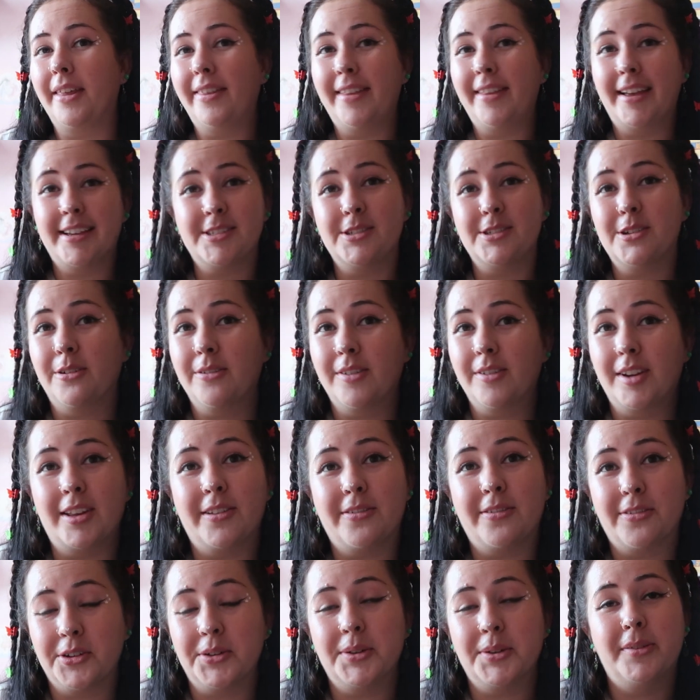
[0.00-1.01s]
then that's not really
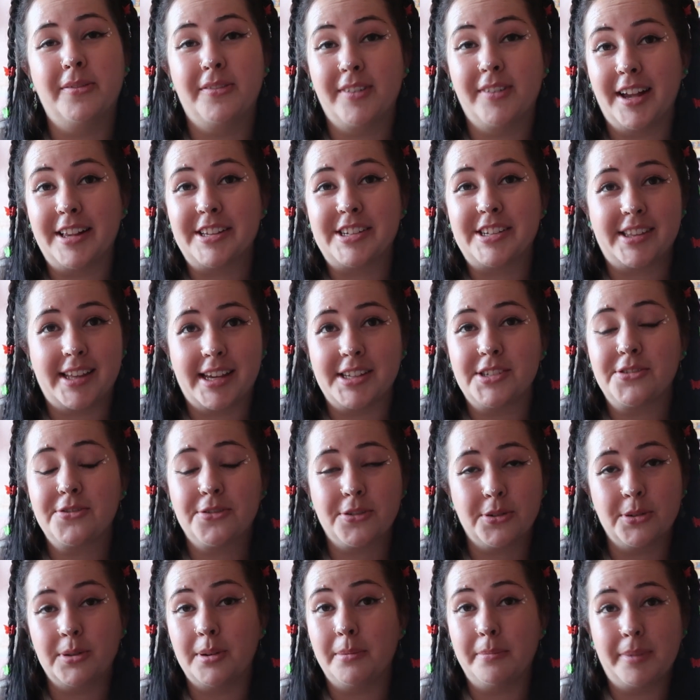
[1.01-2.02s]
fruit and veg, that's
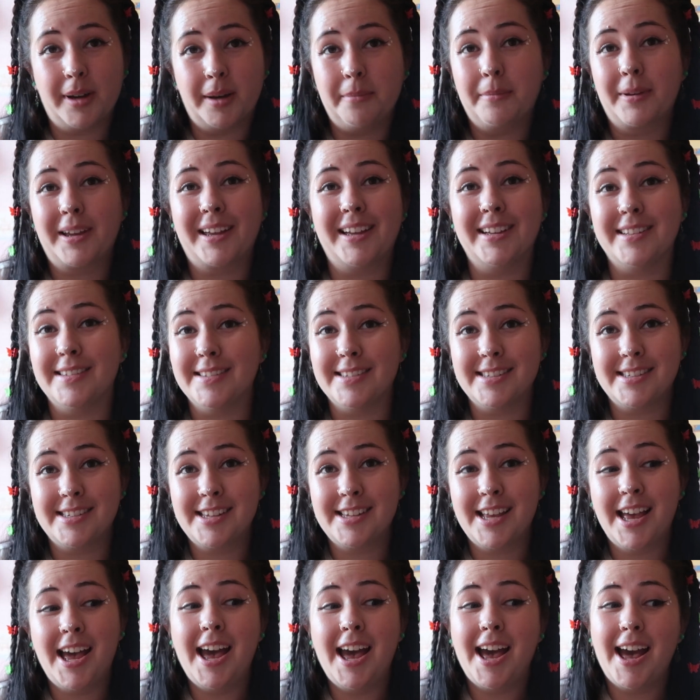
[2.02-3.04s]
fruit and
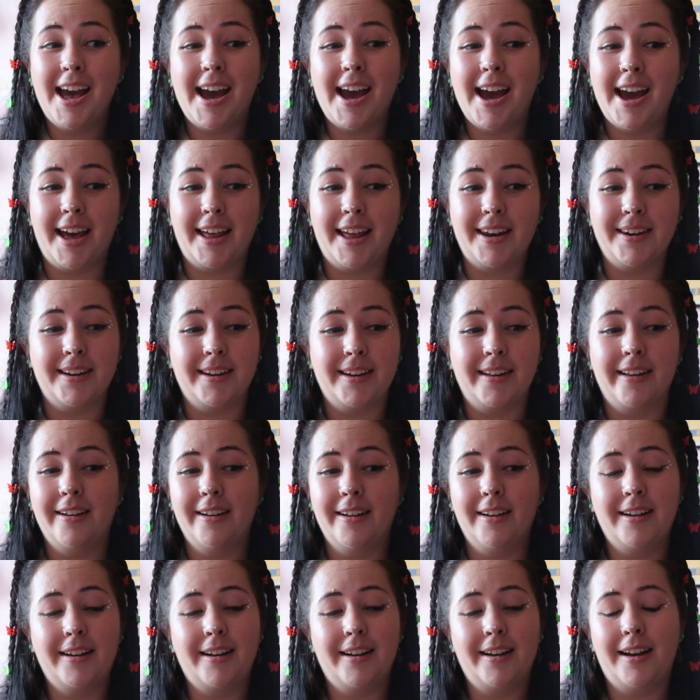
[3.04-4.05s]
pumpkins, and
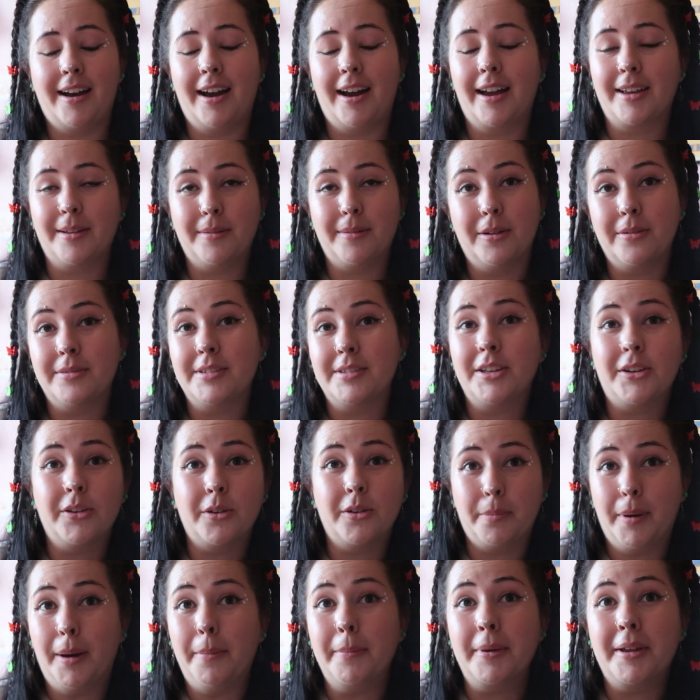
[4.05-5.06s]
I can obviously do
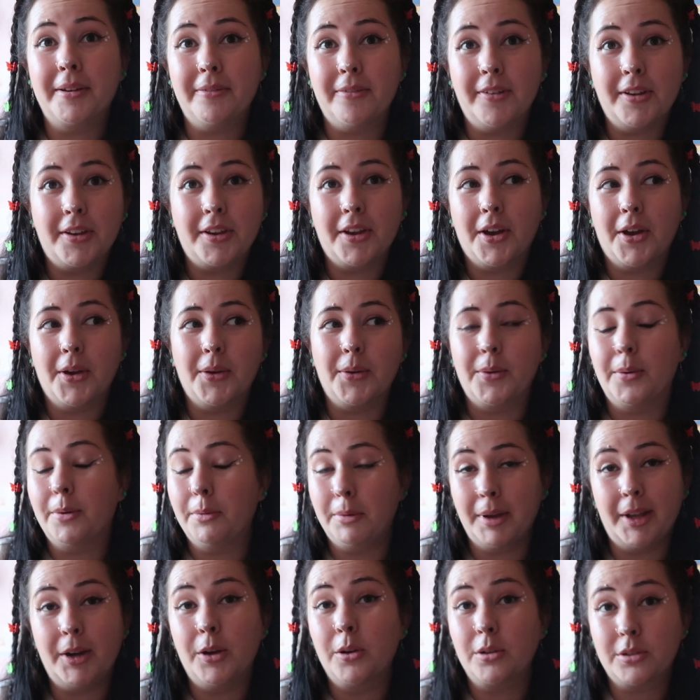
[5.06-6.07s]
a pumpkin video
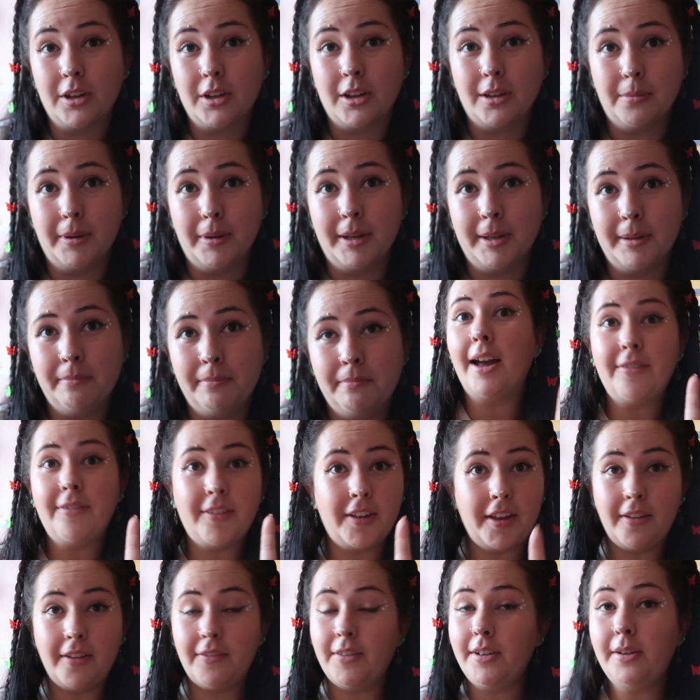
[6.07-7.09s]
in October. I've
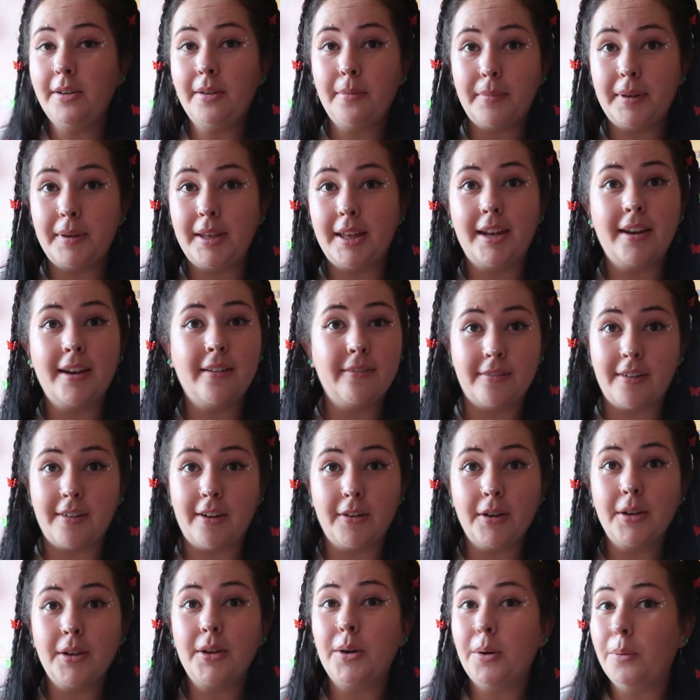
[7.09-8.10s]
even been
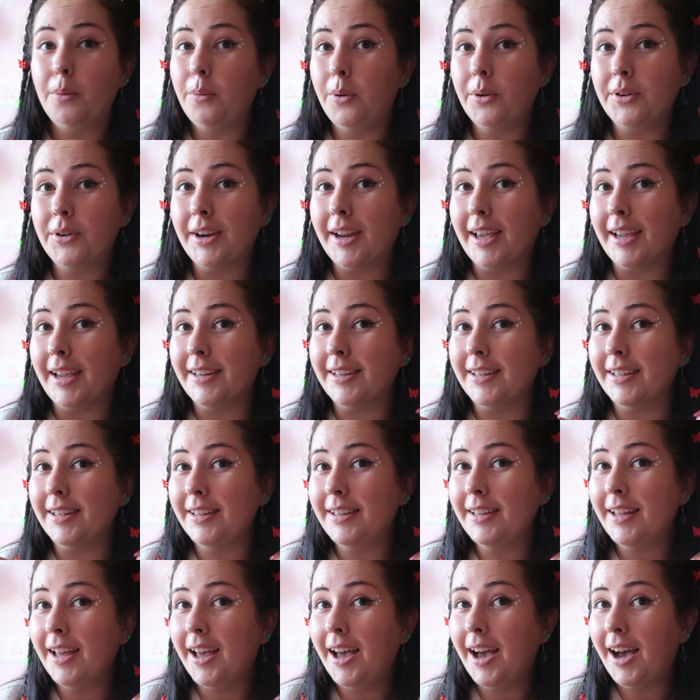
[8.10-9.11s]
very
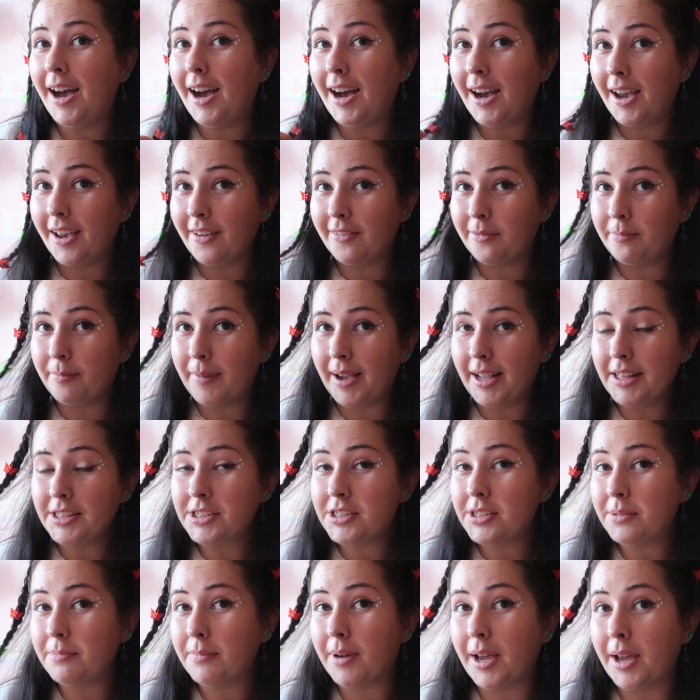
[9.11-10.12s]
coordinated. I've
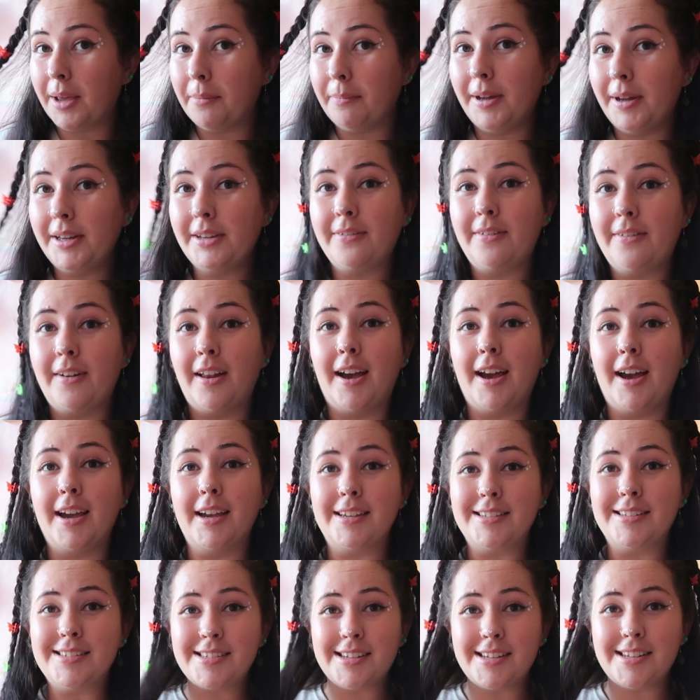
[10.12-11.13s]
matched my
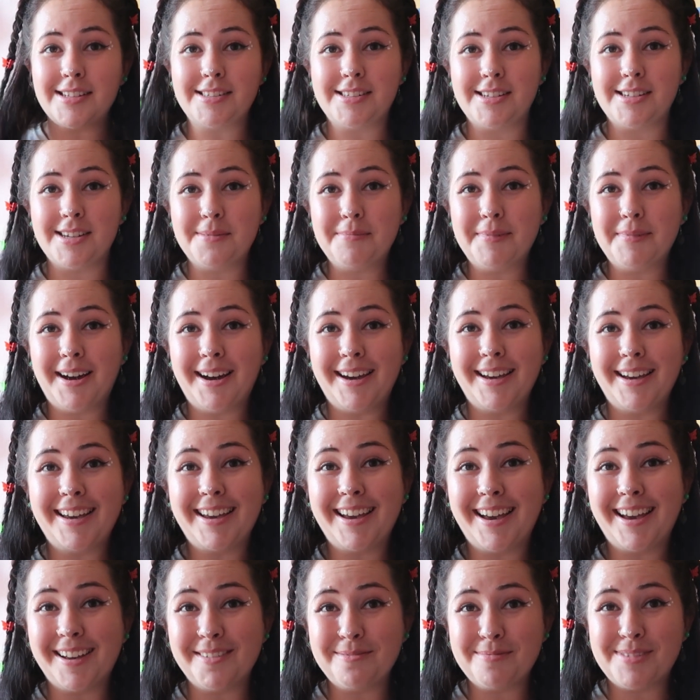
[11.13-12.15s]
butterflies to
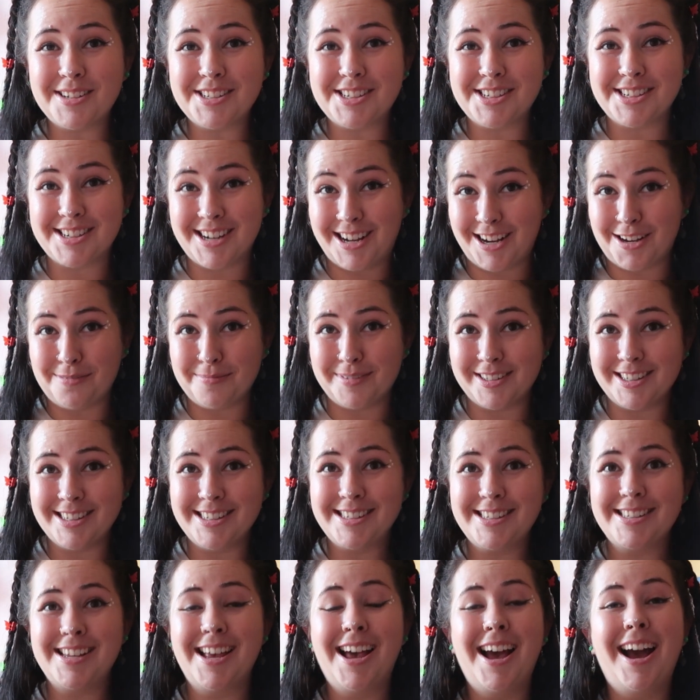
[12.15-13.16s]
my
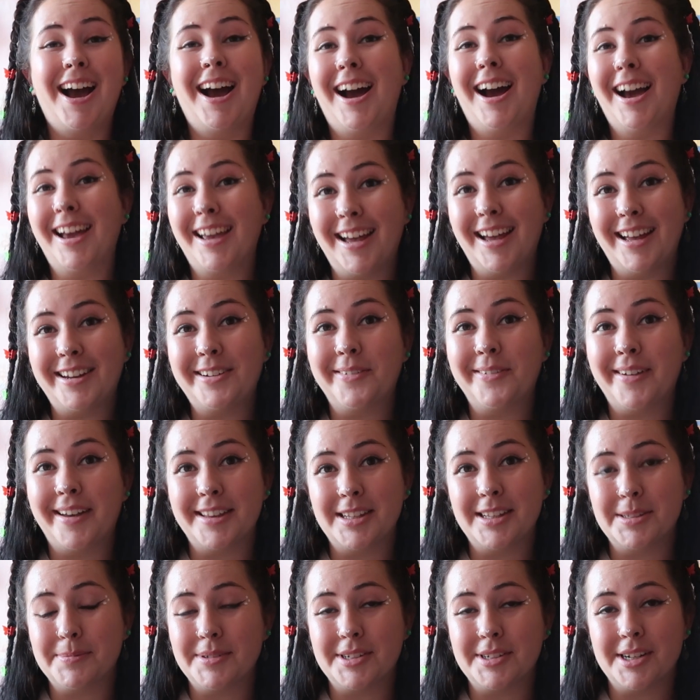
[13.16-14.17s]
pajamas. I had to wear
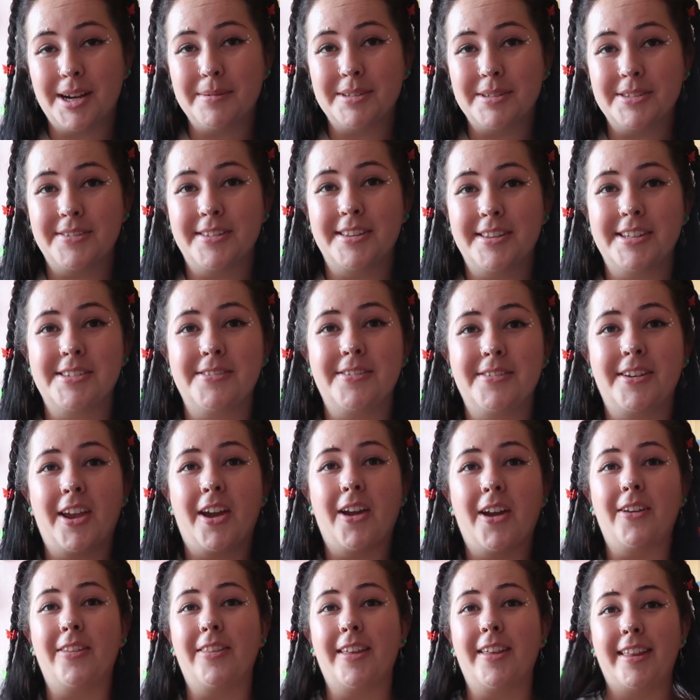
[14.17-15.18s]
these pajamas for this
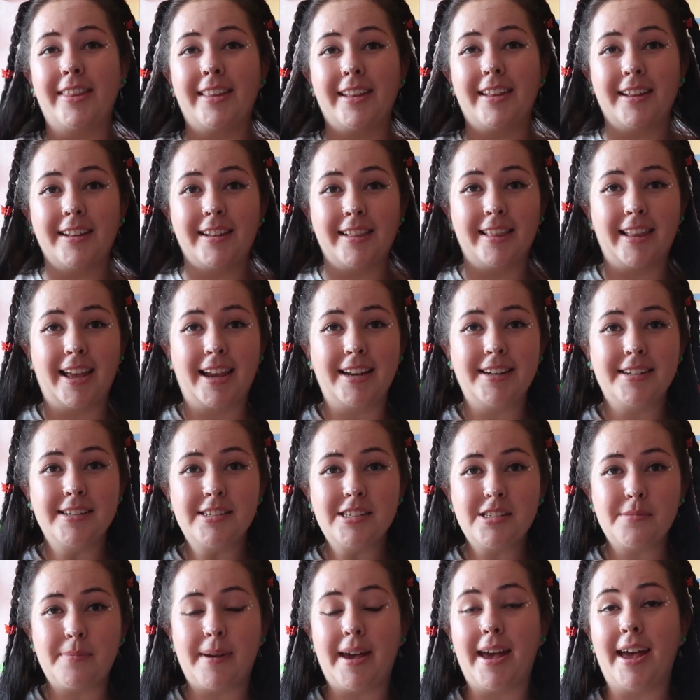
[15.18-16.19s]
video. They're the
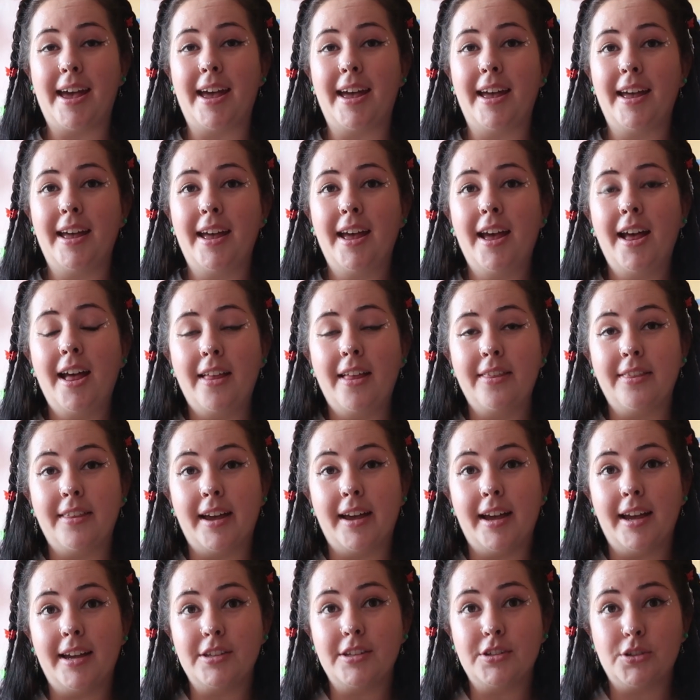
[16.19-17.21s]
latest pair
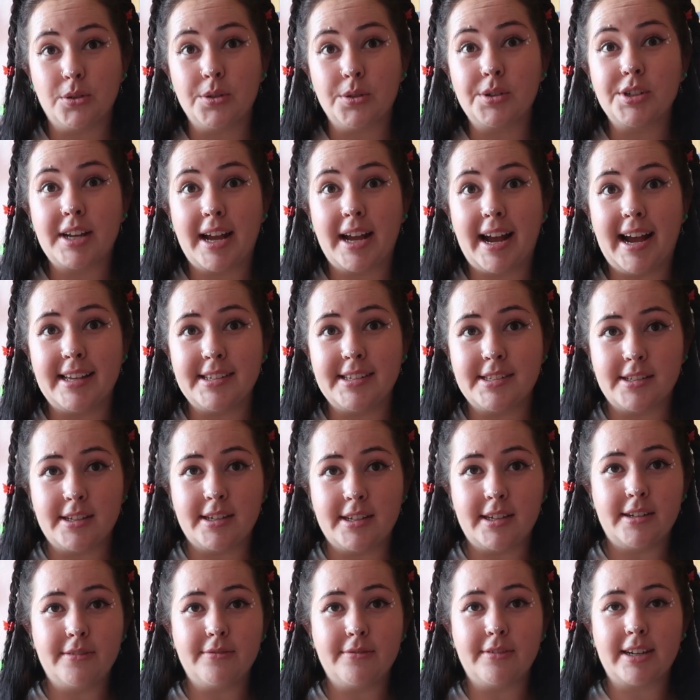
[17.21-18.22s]
that Georgia
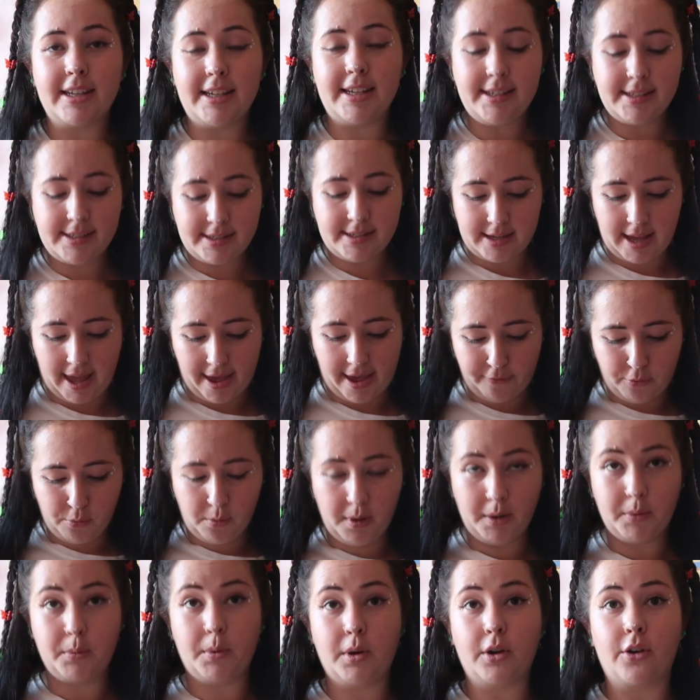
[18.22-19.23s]
Asda released.
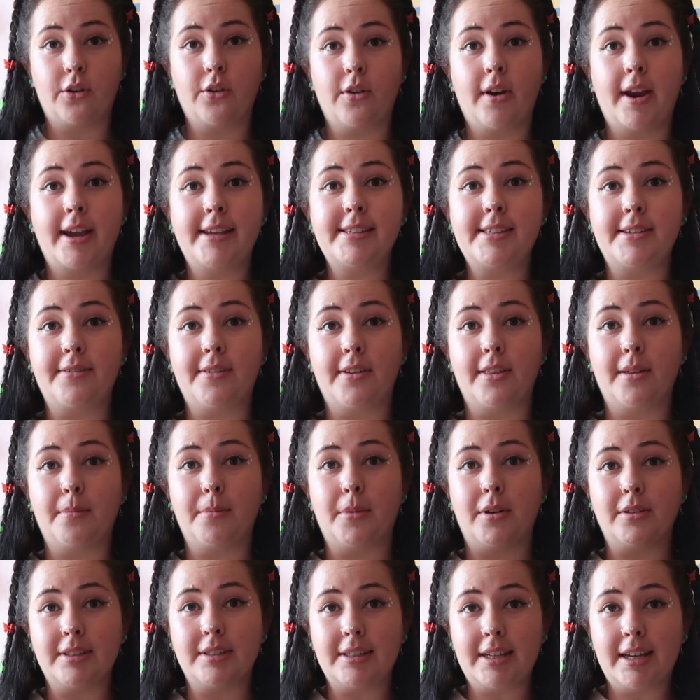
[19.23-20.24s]
Everyone went crazy for them
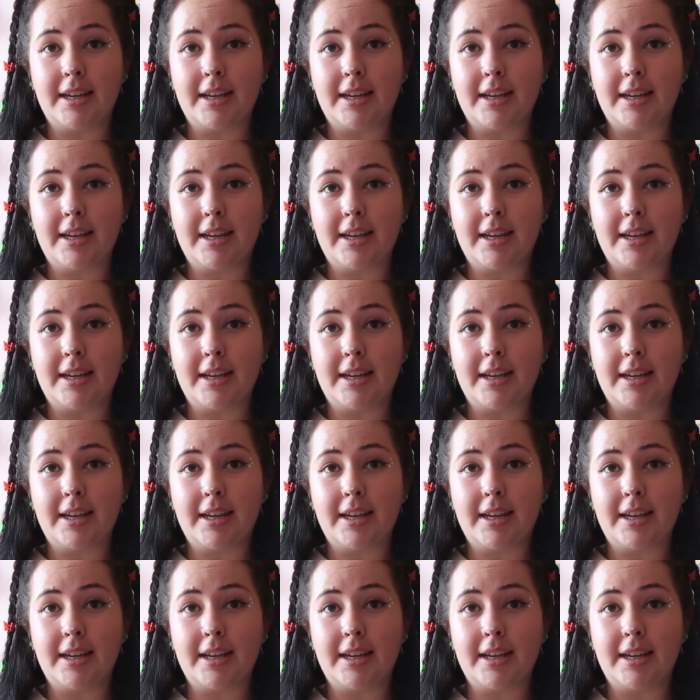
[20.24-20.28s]
on